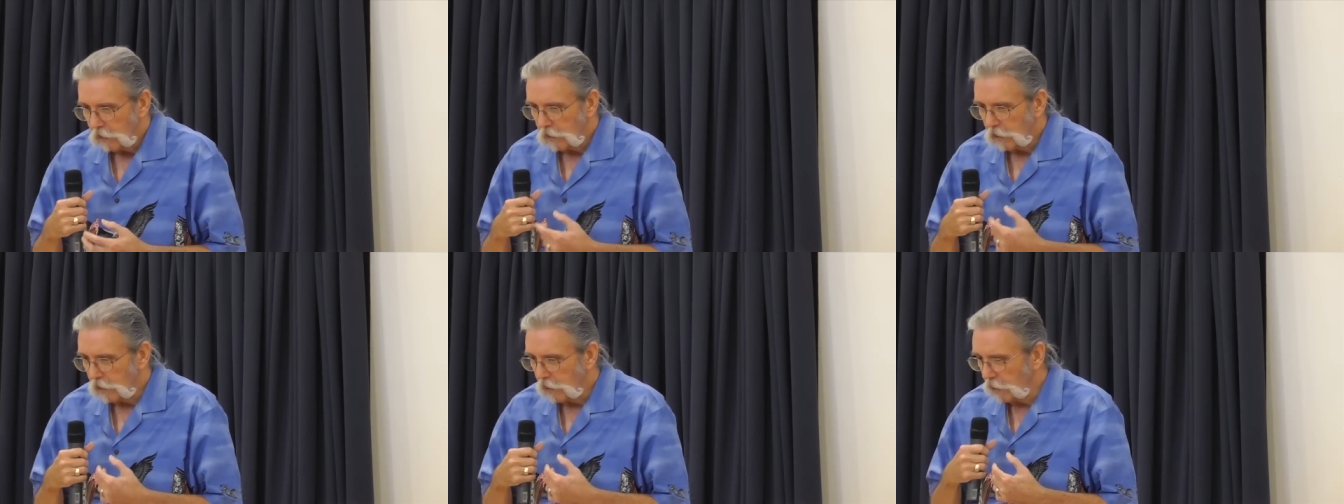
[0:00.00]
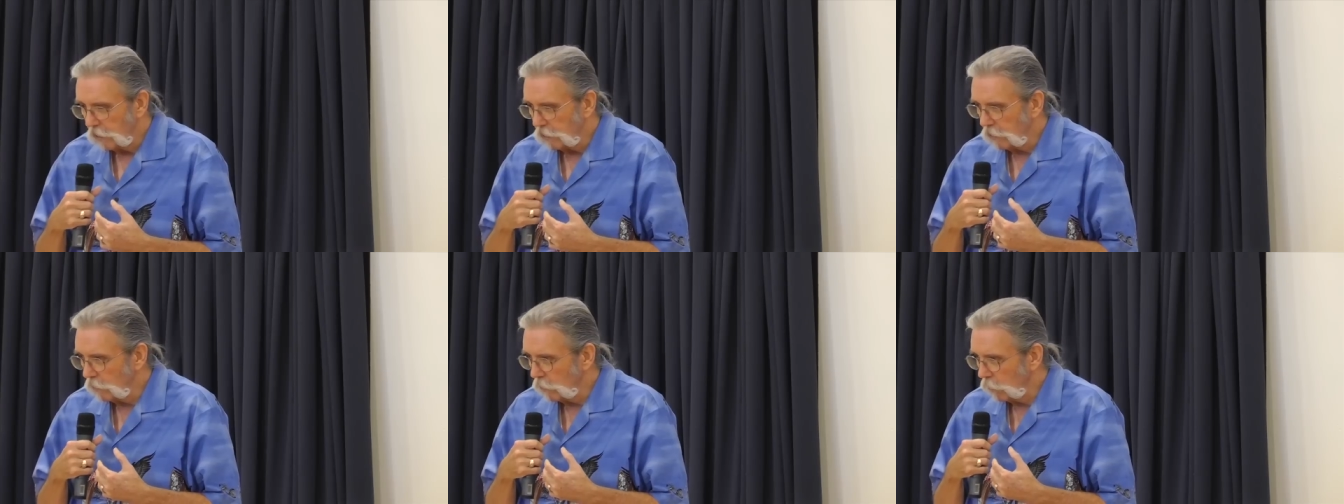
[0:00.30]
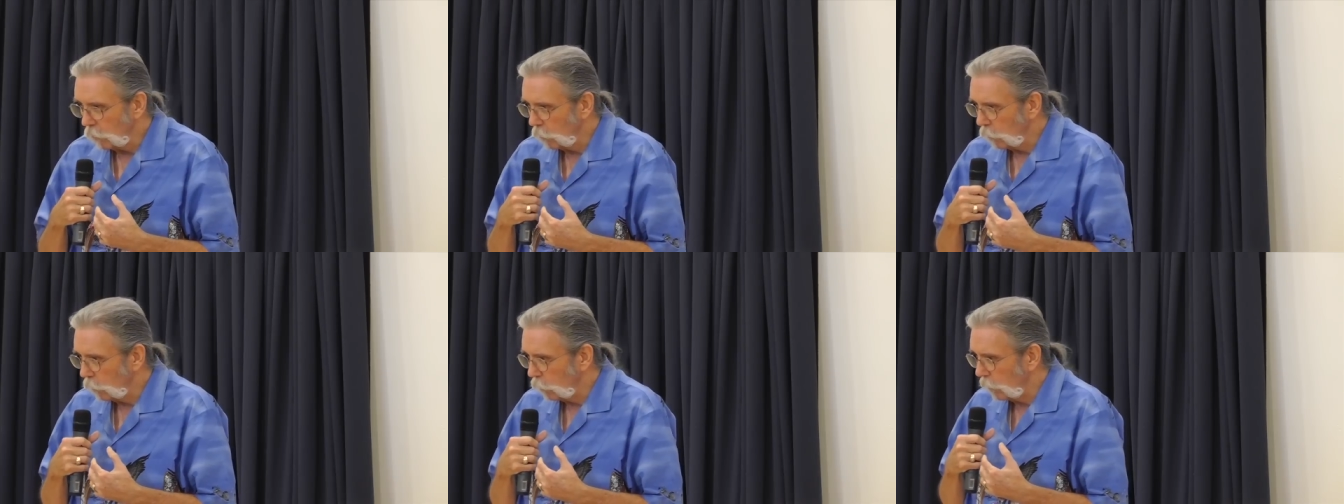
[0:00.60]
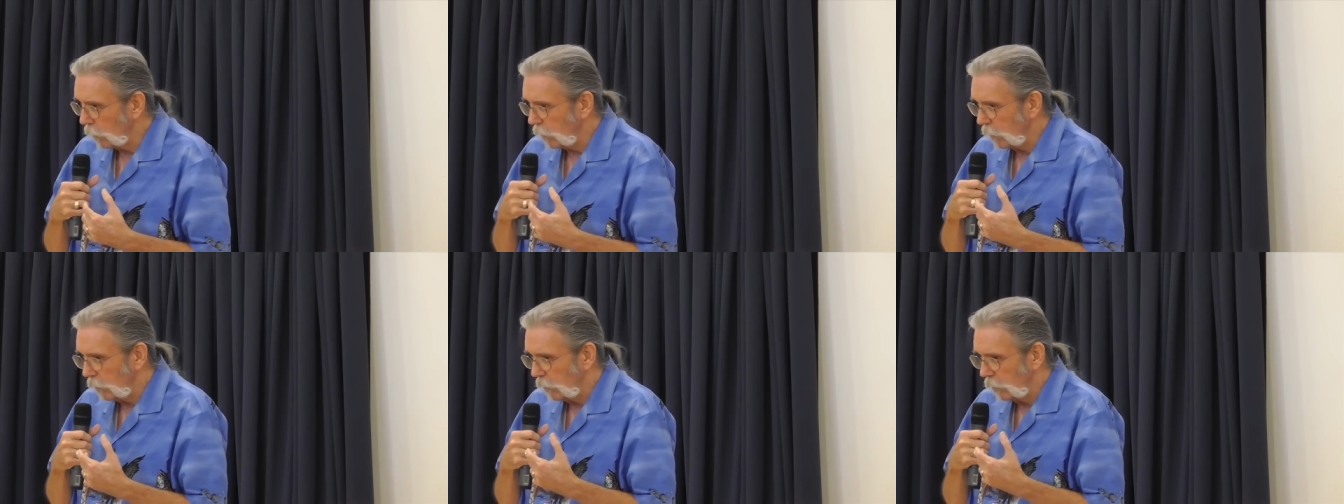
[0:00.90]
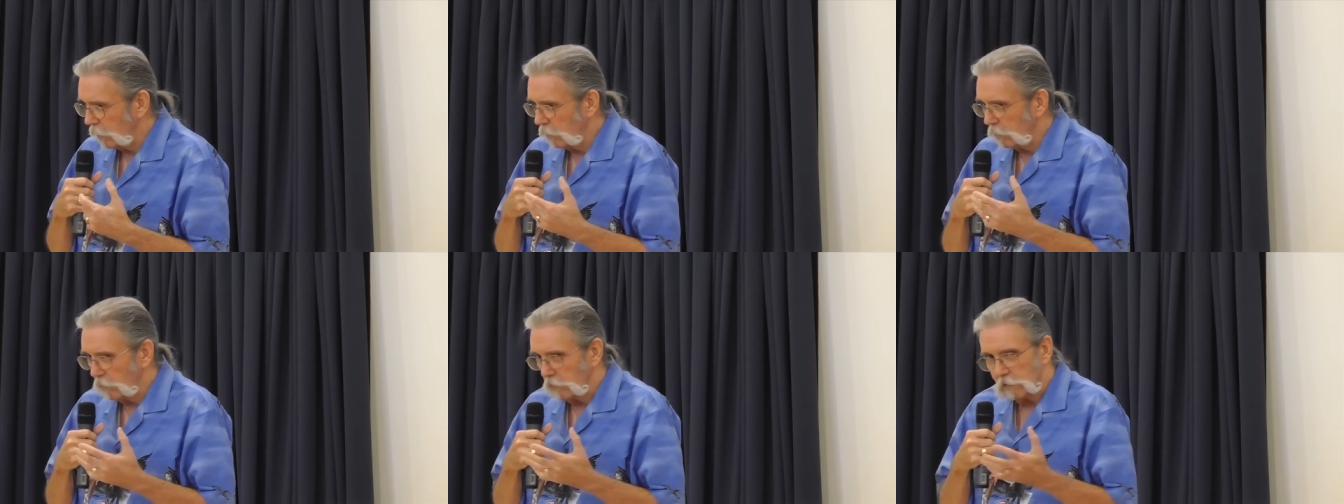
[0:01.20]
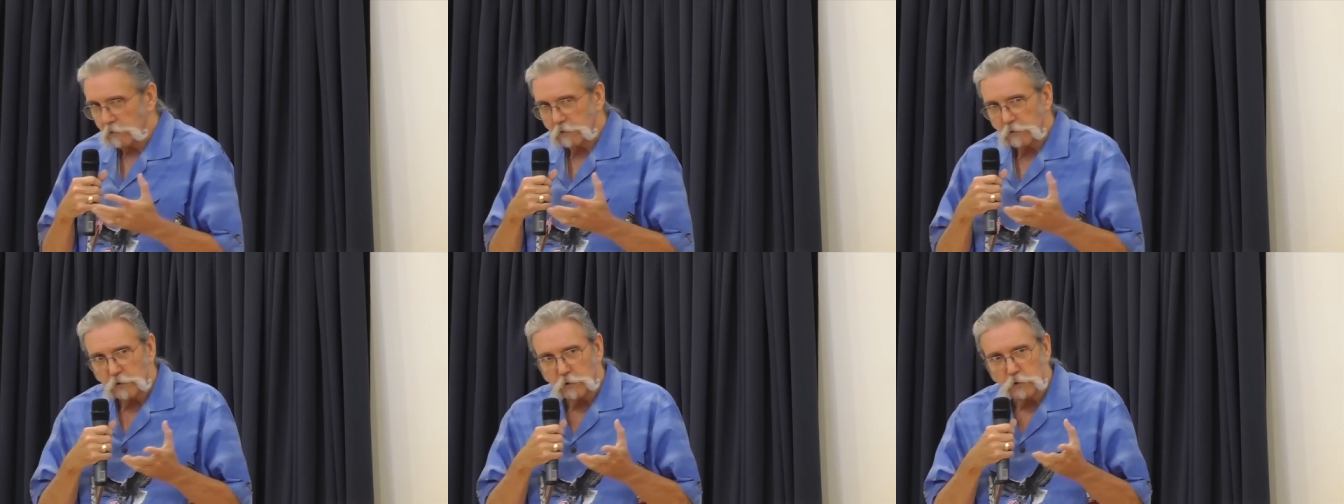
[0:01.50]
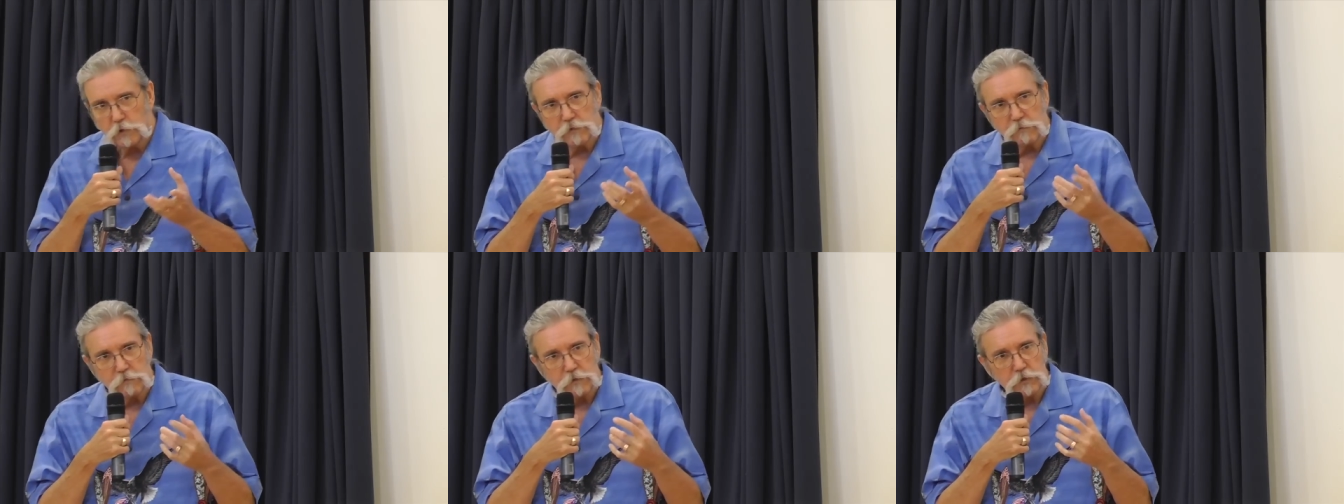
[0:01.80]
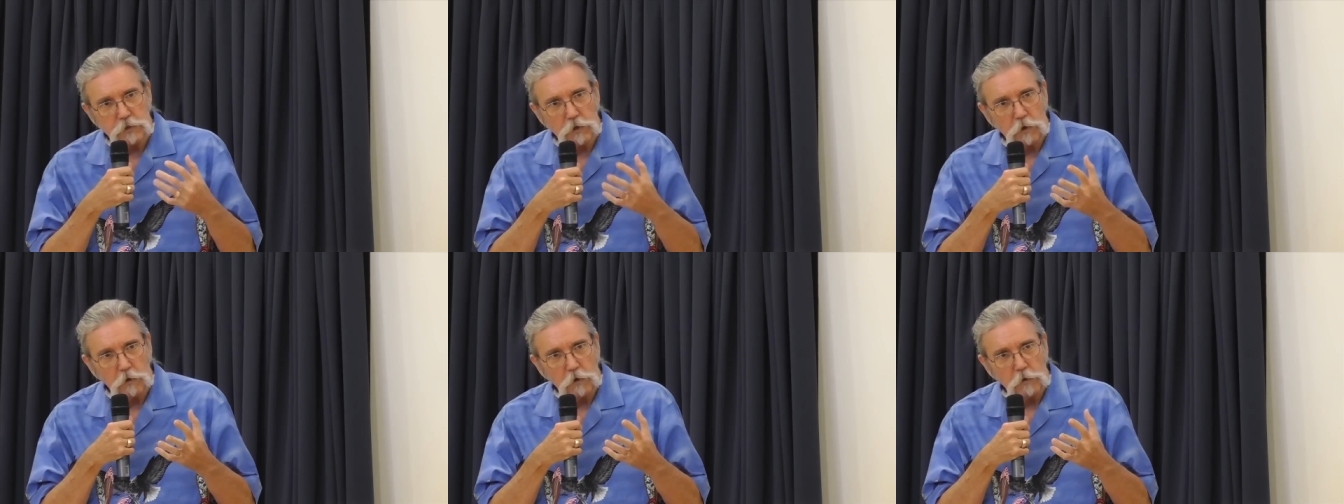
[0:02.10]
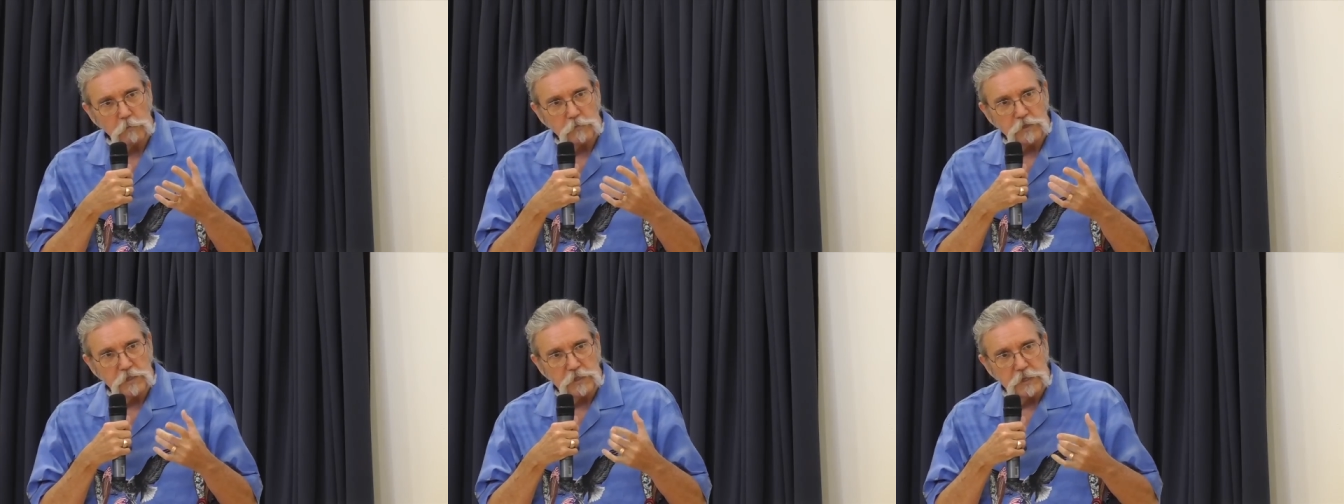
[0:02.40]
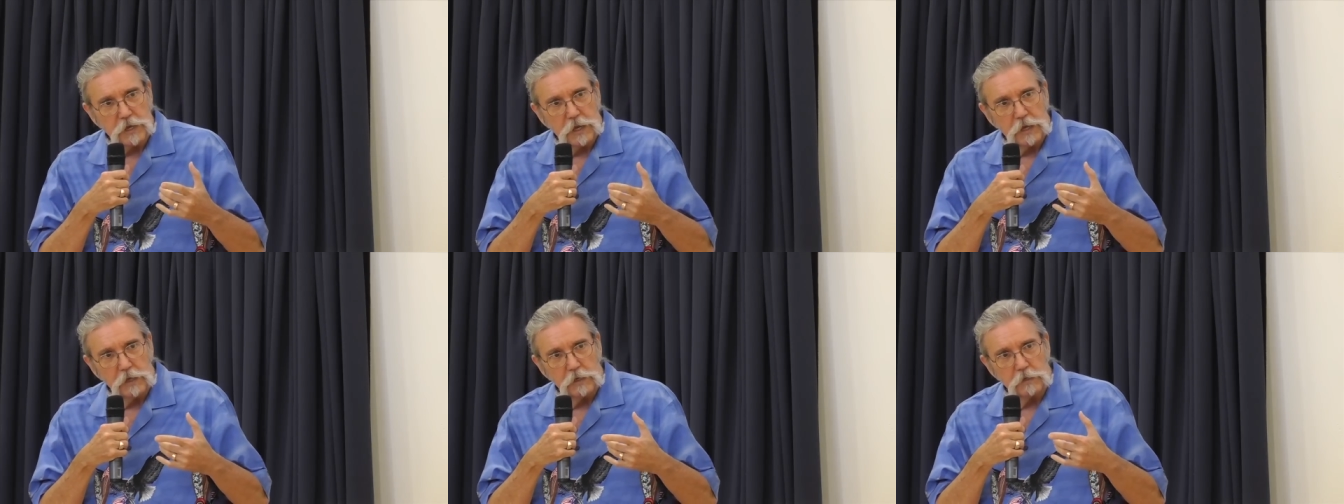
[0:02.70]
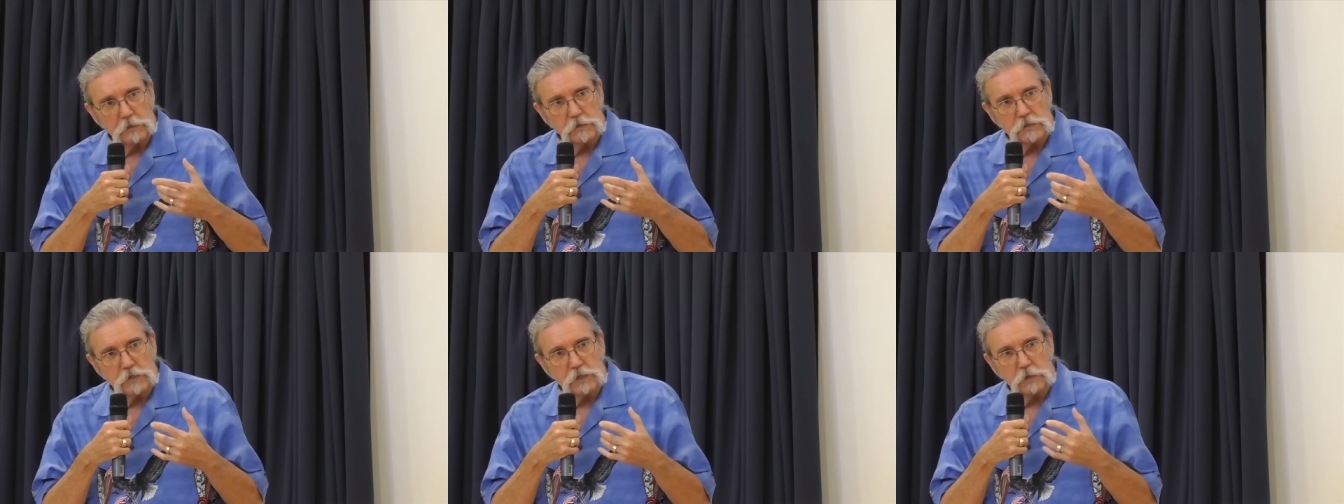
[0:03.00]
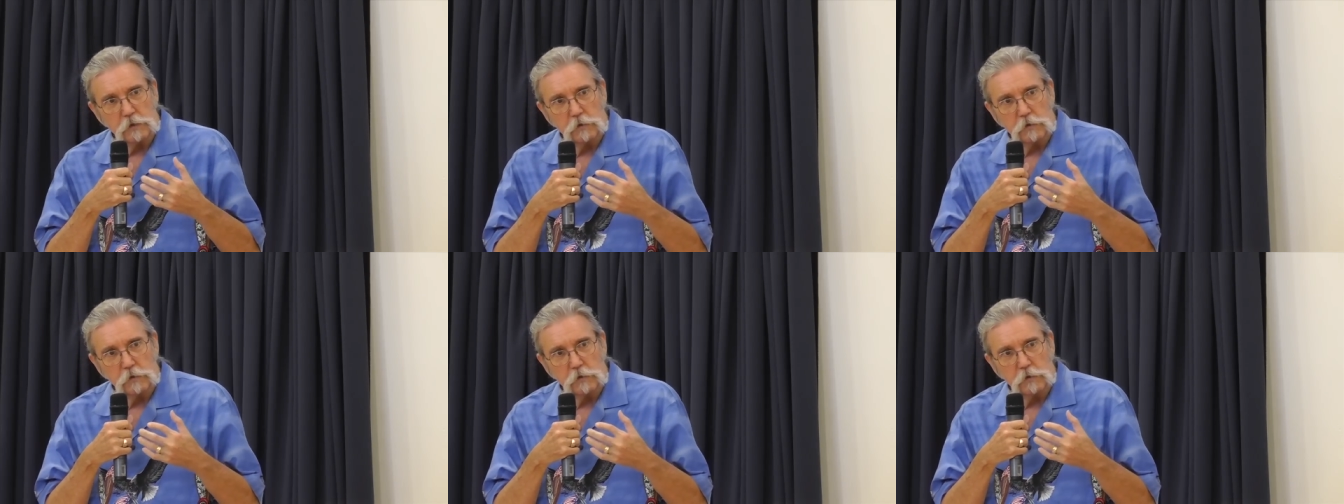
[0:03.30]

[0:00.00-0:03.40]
he had no use of his arms, his hands.